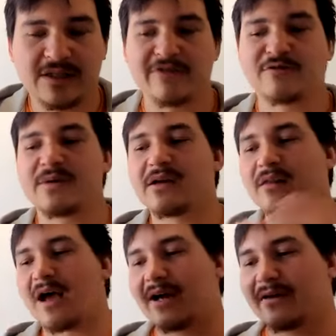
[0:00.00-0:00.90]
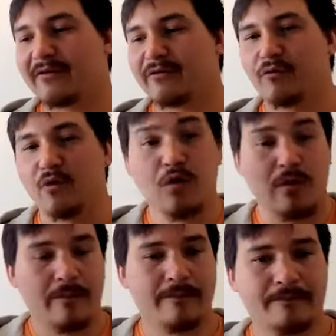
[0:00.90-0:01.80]
Gives me a lot of
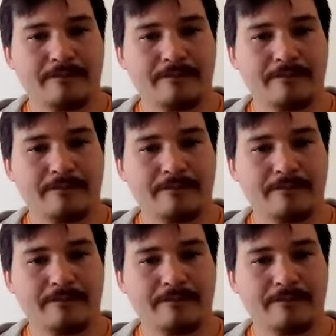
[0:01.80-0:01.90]
room.